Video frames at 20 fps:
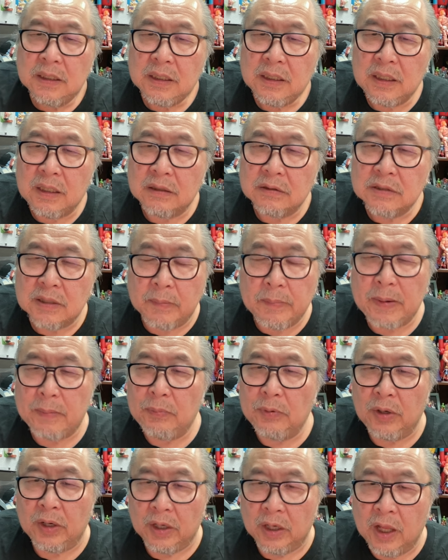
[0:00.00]
You know, some
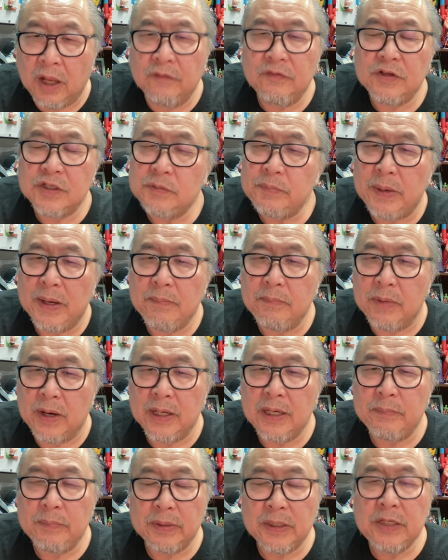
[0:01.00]
people love to spend
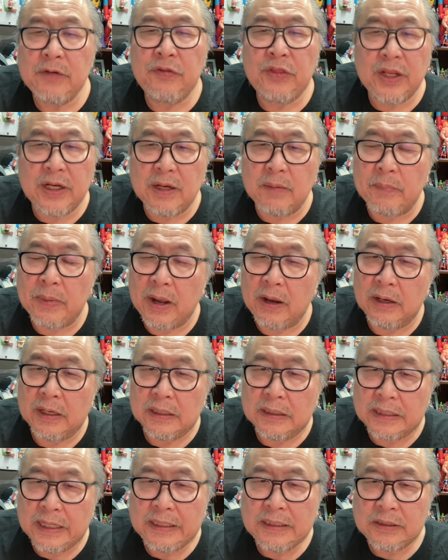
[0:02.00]
money, but you think about
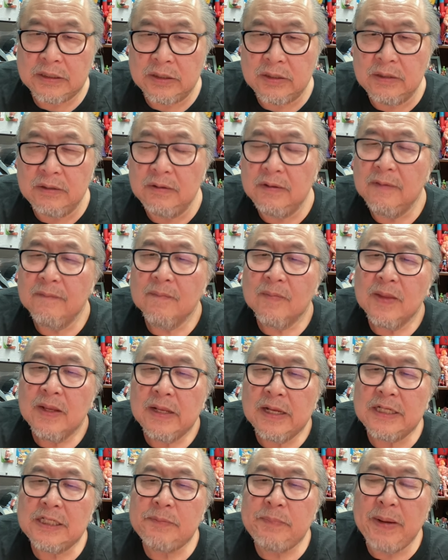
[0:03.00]
it, they do,
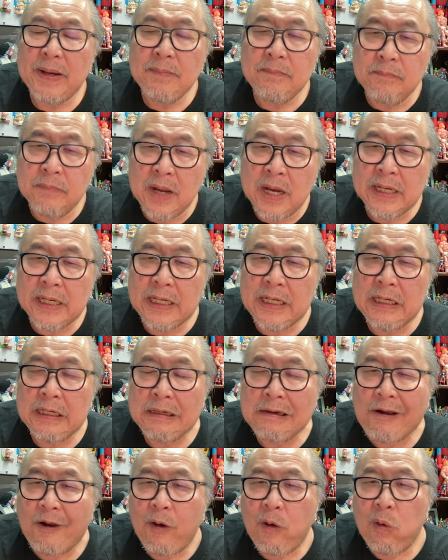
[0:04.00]
they spend
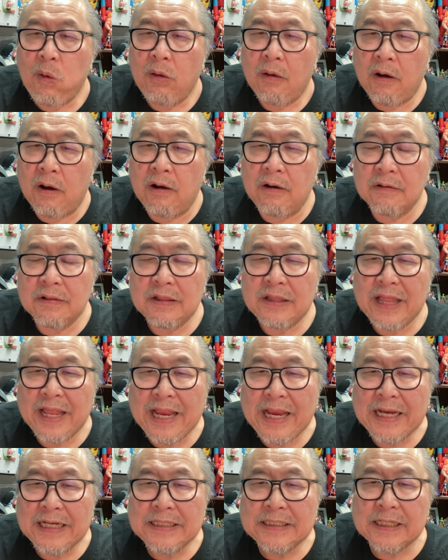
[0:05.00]
money on
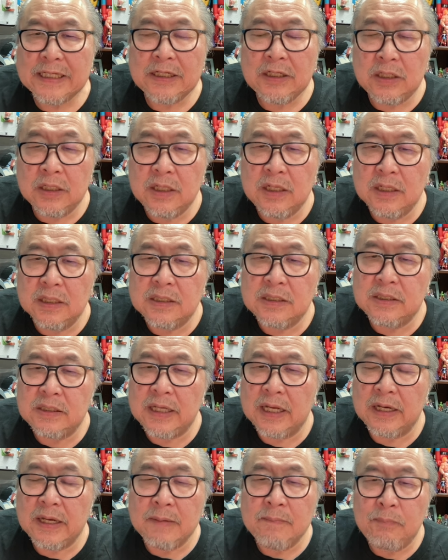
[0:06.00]
things and goods
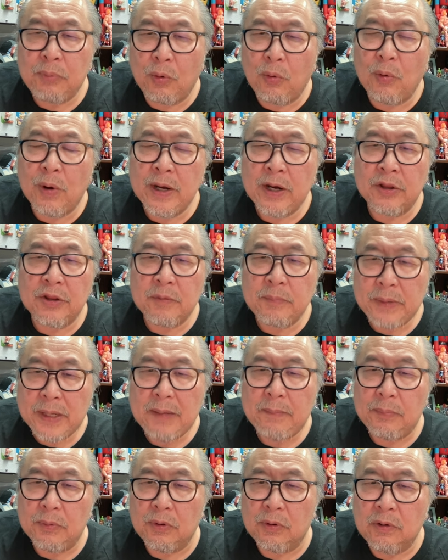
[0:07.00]
that employ other
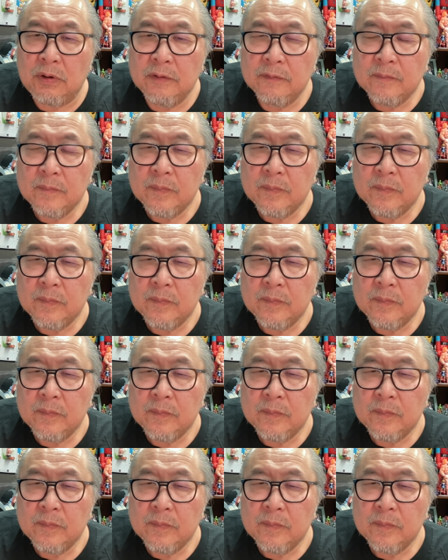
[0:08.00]
people.